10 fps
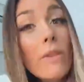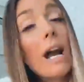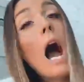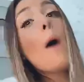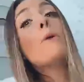
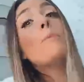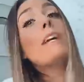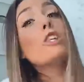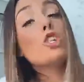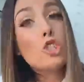Like I would
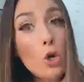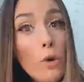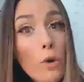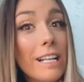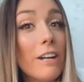be a
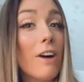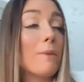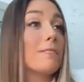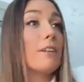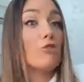surrogate if I
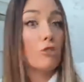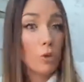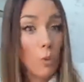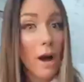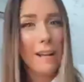was allowed to
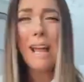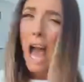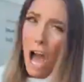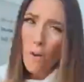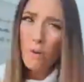drink wine.
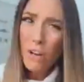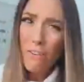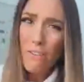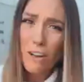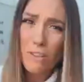How have we
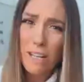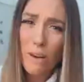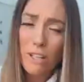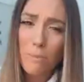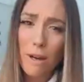not figured that
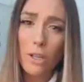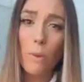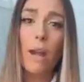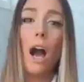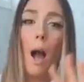out yet, by the
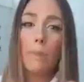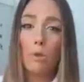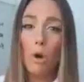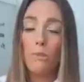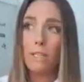way? I'm going
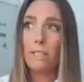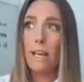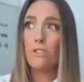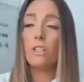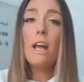to go off on a
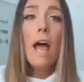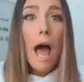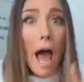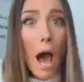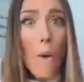tangent.
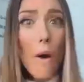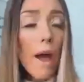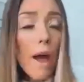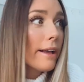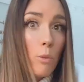How
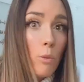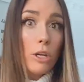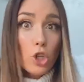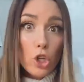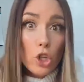can
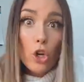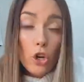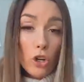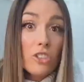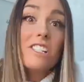we
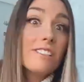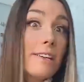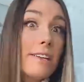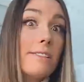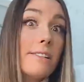cure
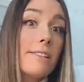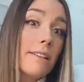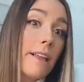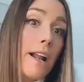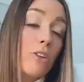diseases
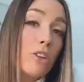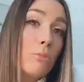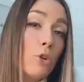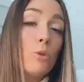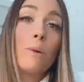and land on the
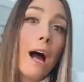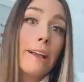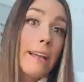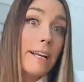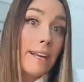moon, but I
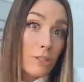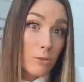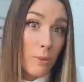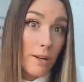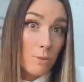can't catch
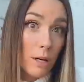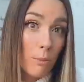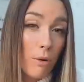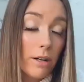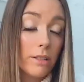a buzz while
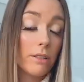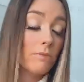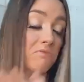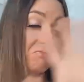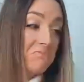I'm pregnant?
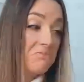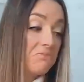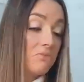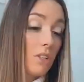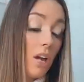
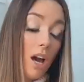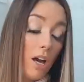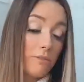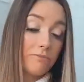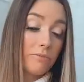
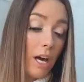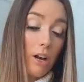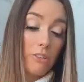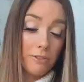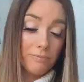I
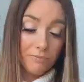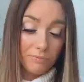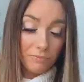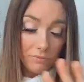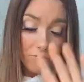don't know.
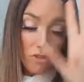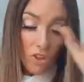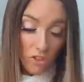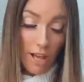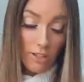
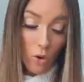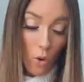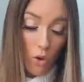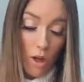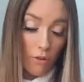That's a
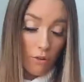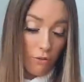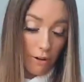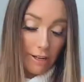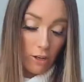whole other
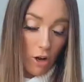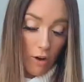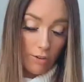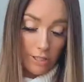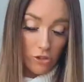freaking
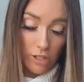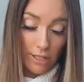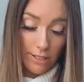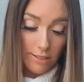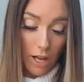conversation
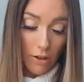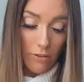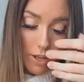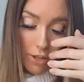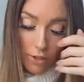in
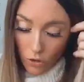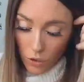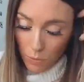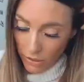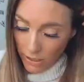itself. So I
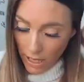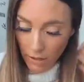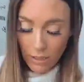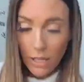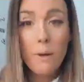was putting that
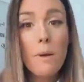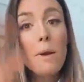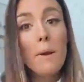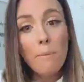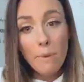out there.
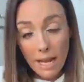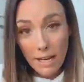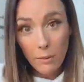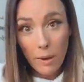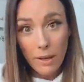But
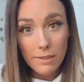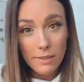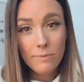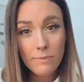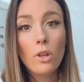
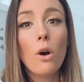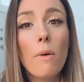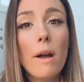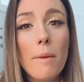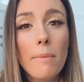anyways.
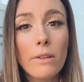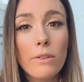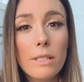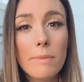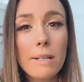Oh, am I
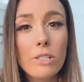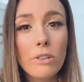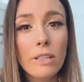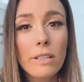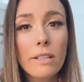losing my
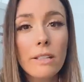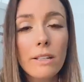screen?